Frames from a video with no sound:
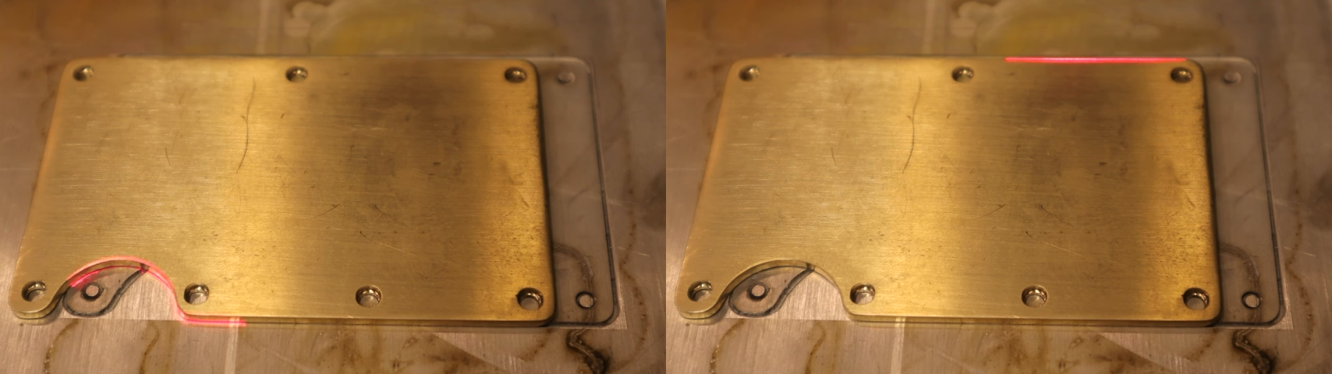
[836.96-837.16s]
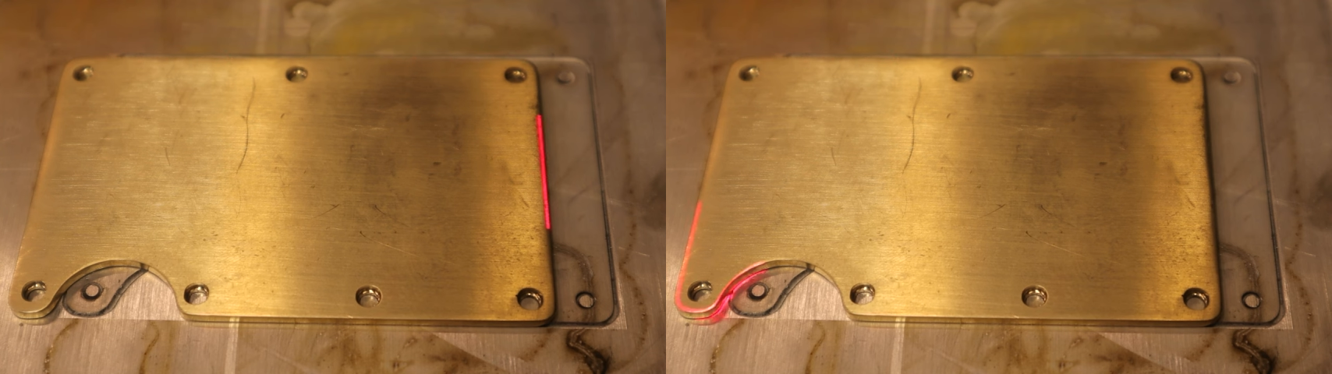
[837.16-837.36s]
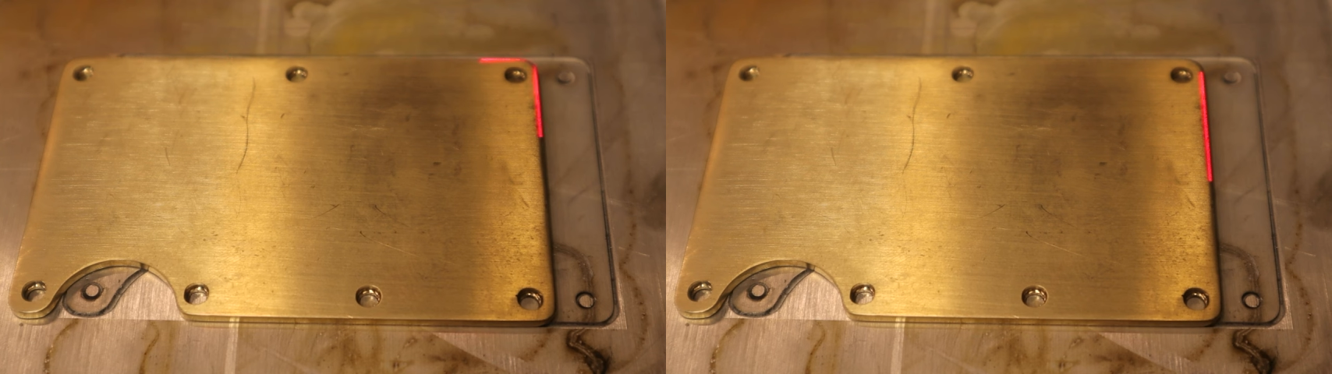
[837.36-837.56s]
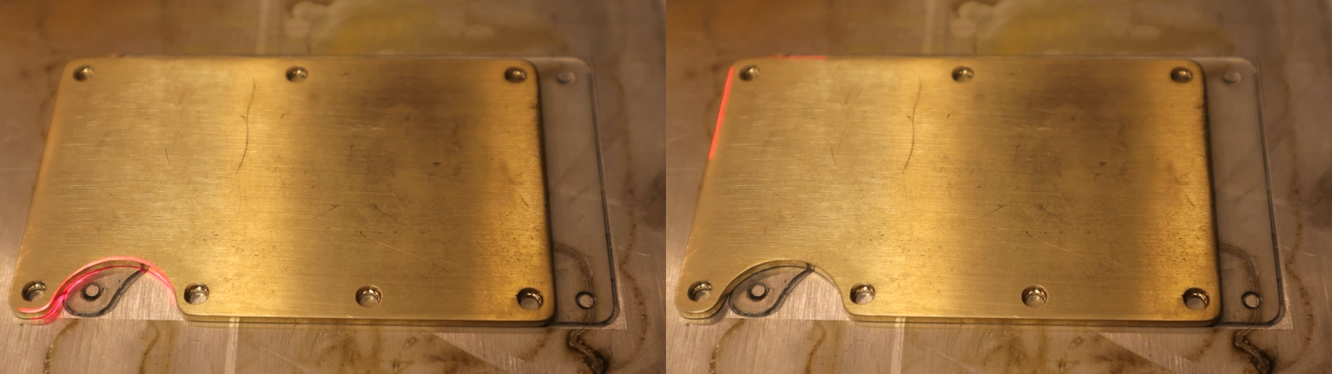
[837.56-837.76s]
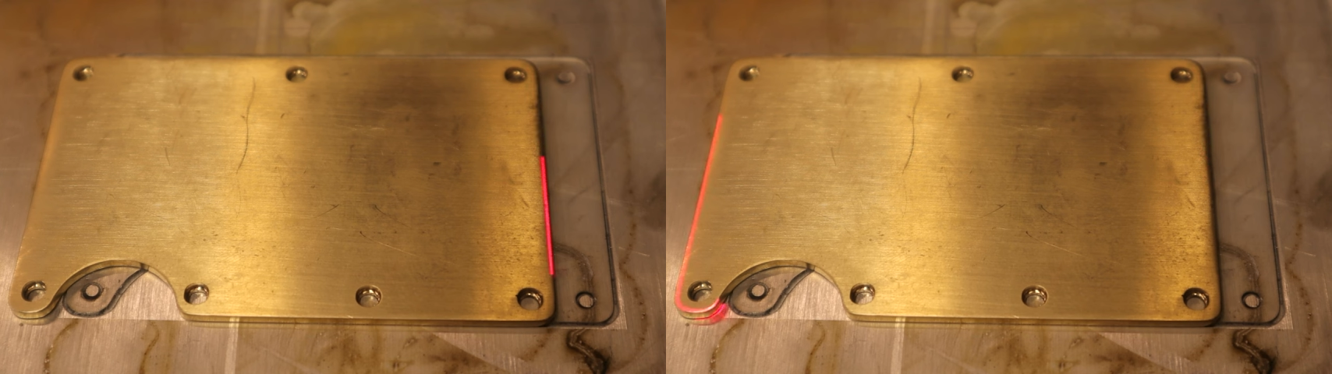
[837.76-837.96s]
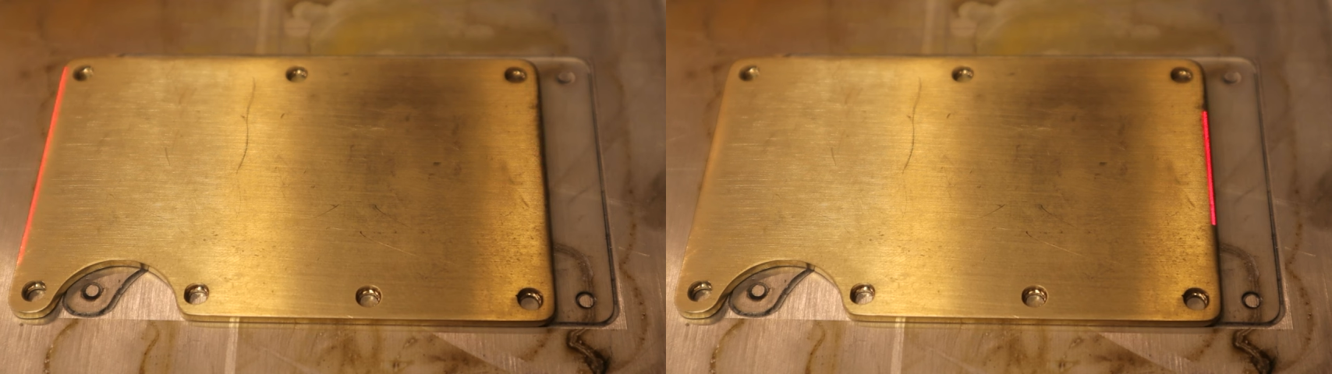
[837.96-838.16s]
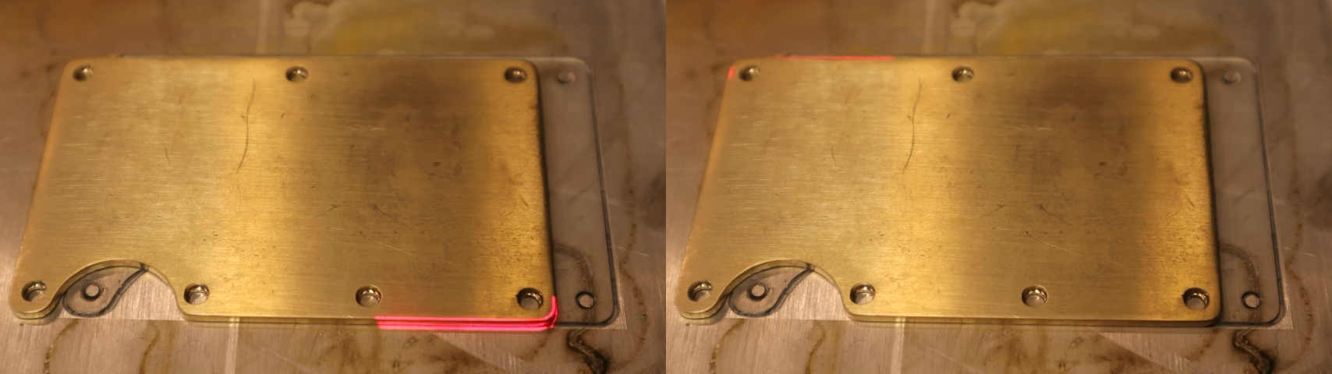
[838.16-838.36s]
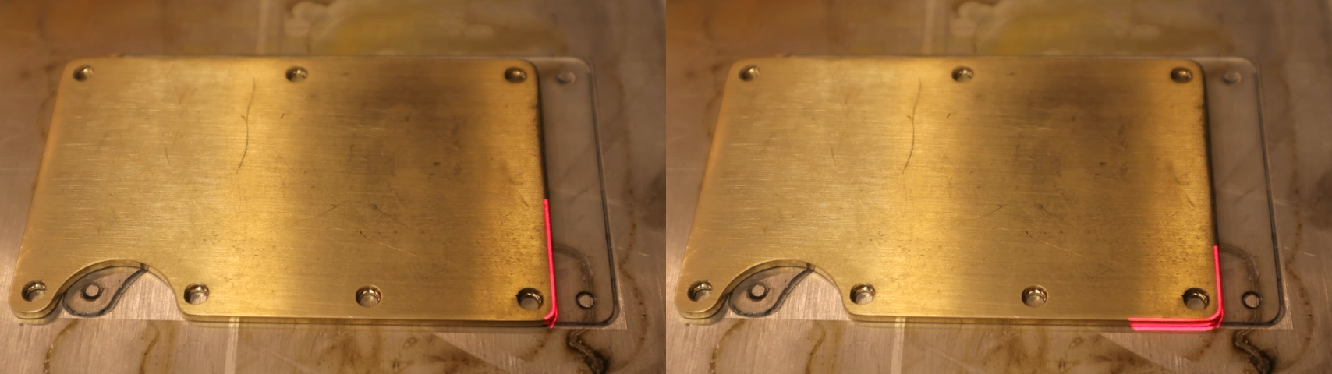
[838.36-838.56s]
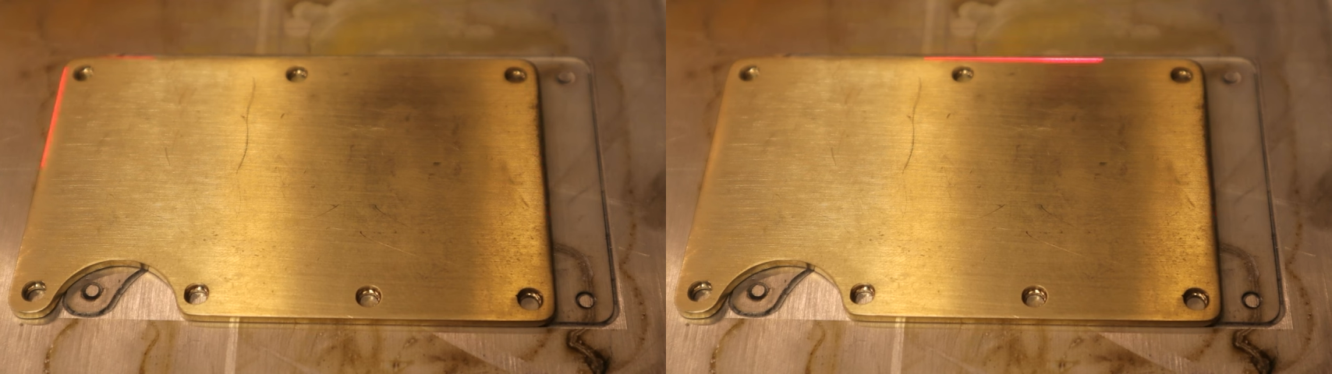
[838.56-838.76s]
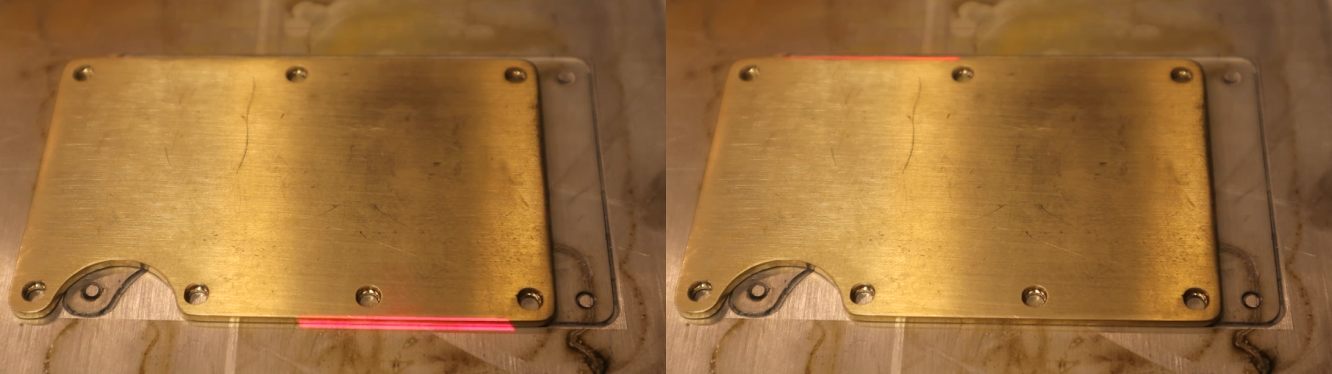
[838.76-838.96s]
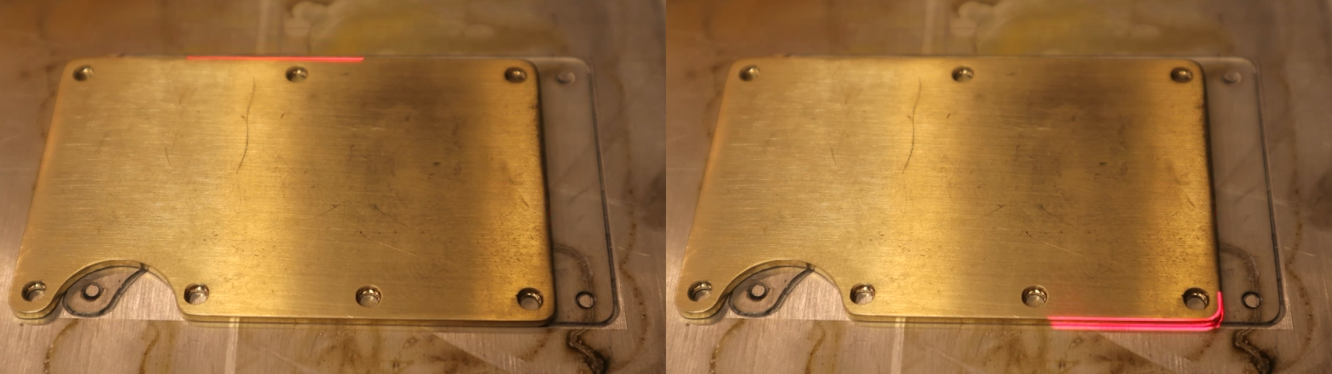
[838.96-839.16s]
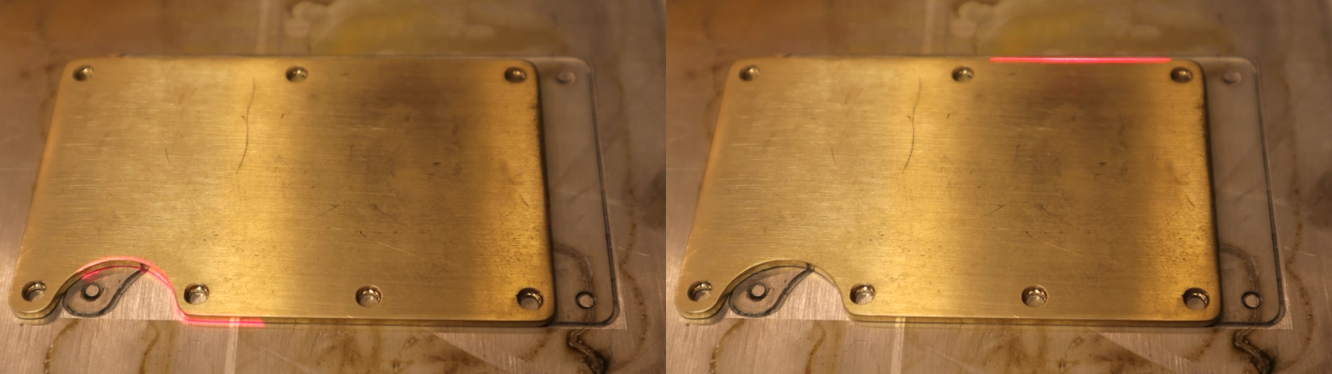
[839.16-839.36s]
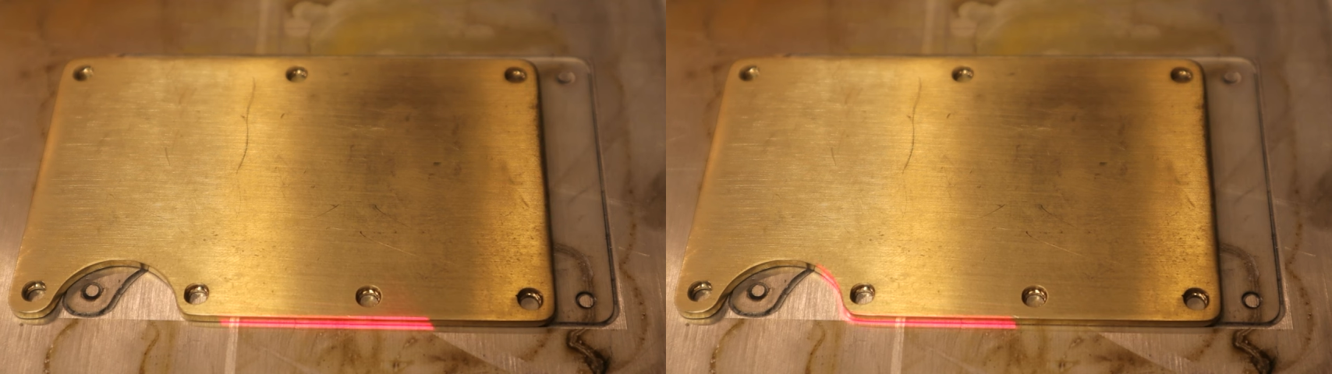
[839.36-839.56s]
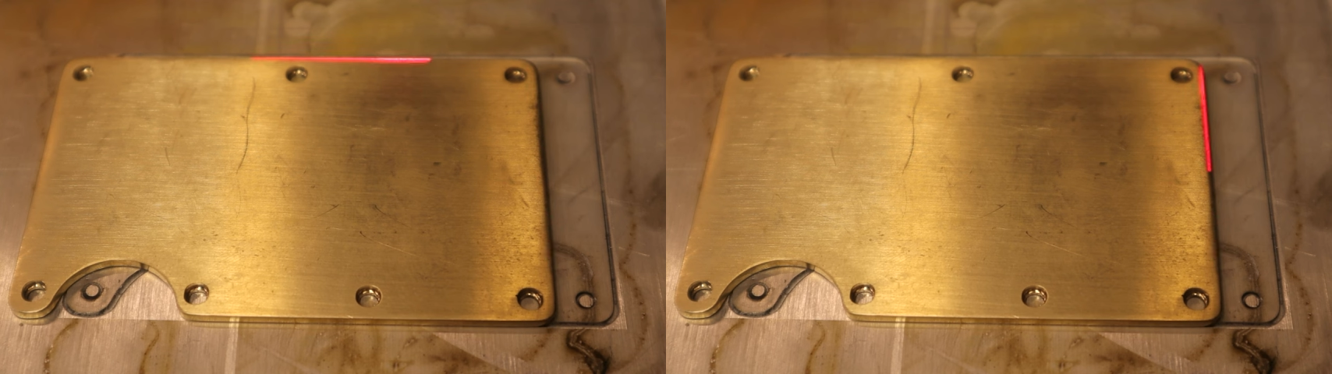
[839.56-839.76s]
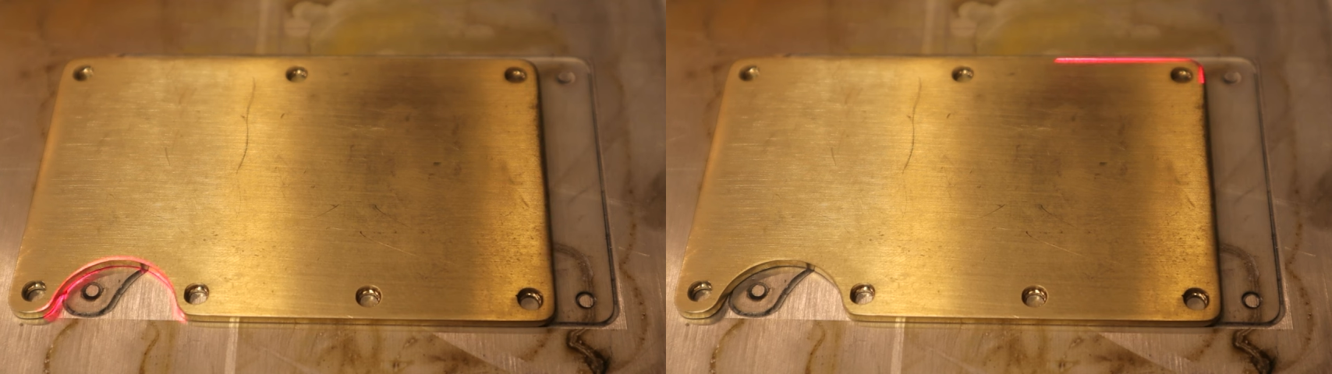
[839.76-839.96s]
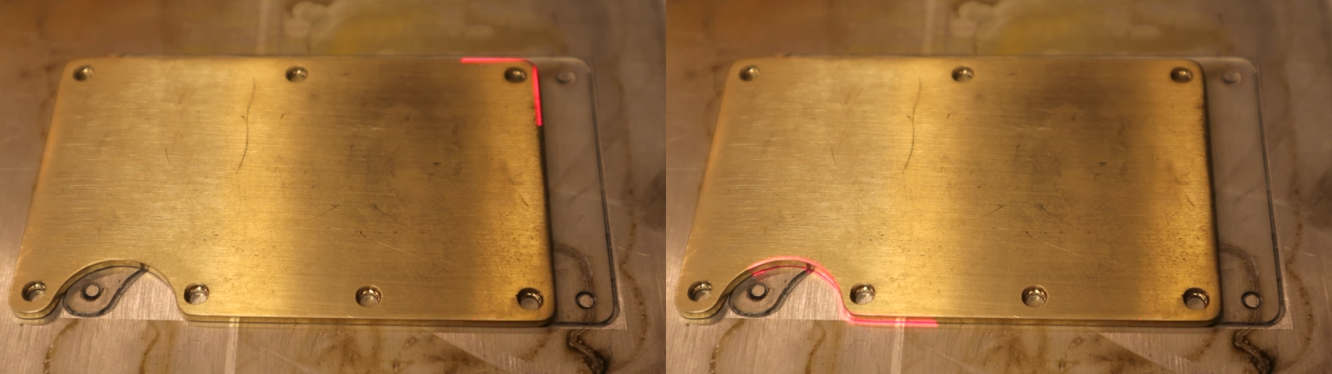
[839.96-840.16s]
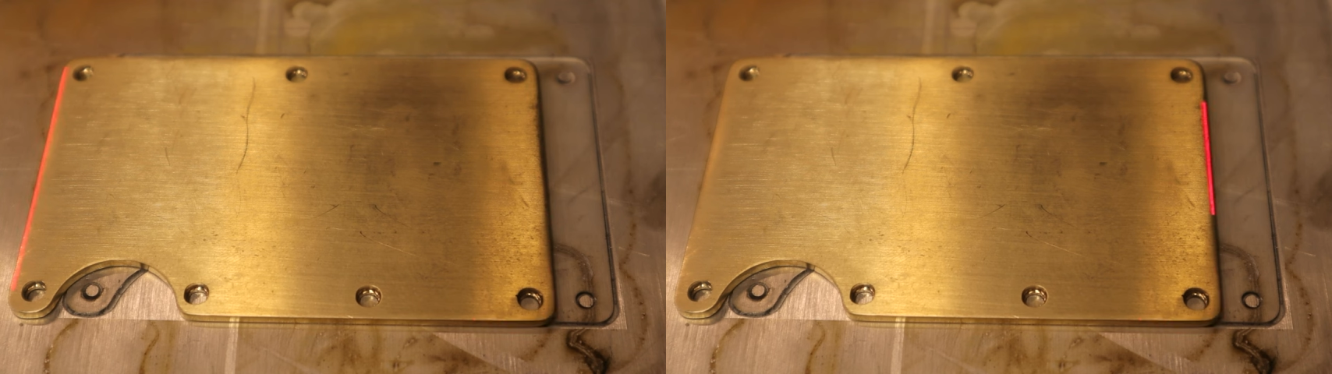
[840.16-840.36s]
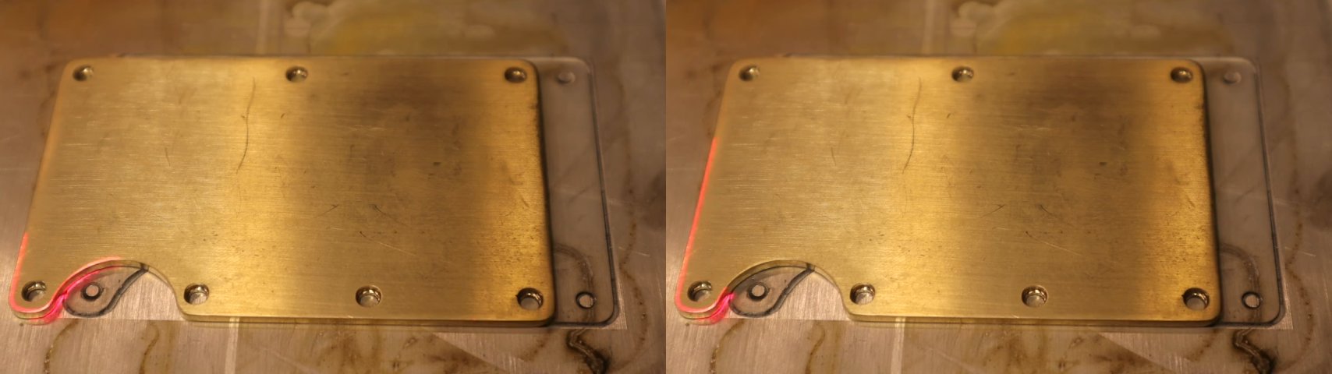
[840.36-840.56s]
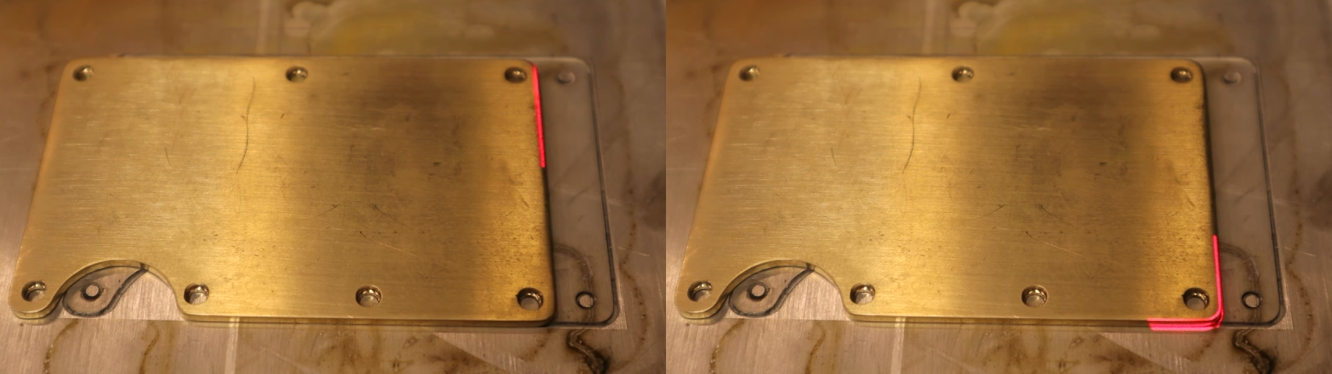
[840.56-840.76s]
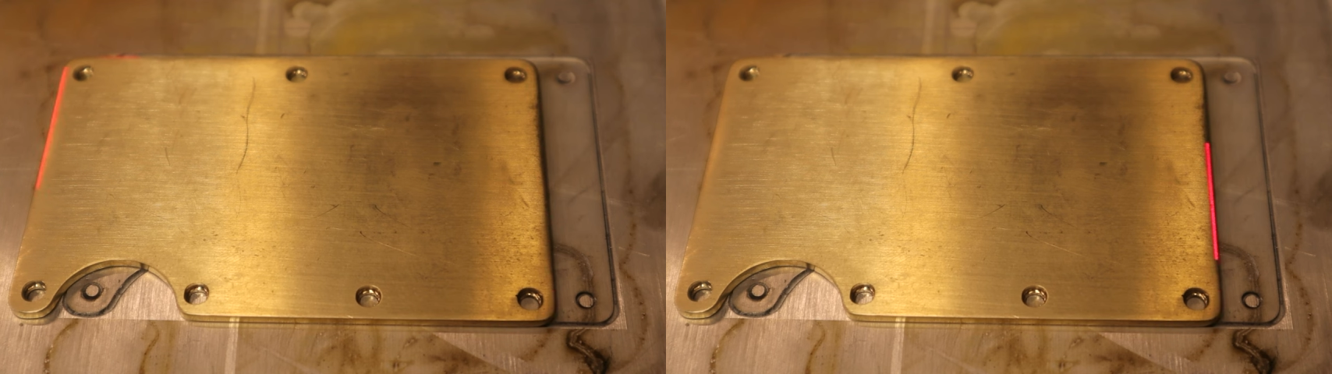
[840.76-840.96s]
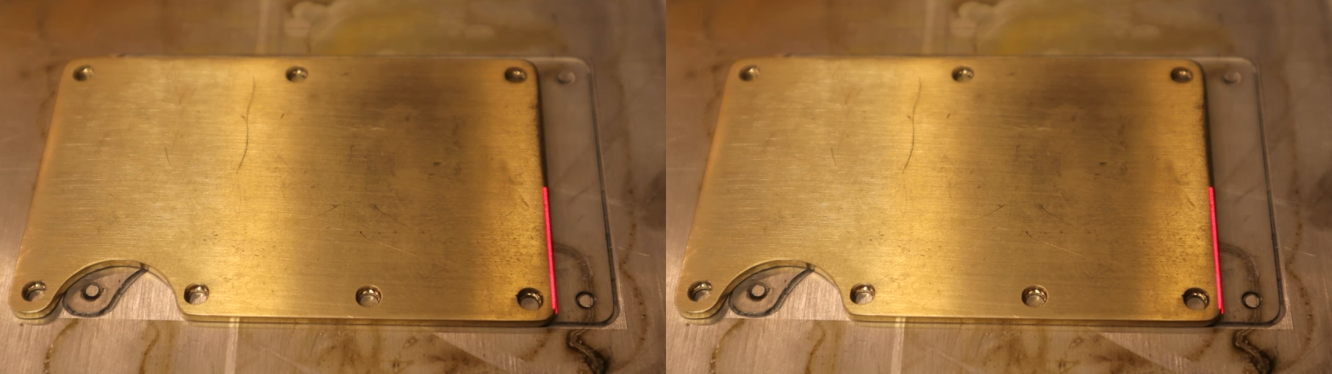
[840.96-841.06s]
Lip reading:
No face is visible, so there are no lips to read.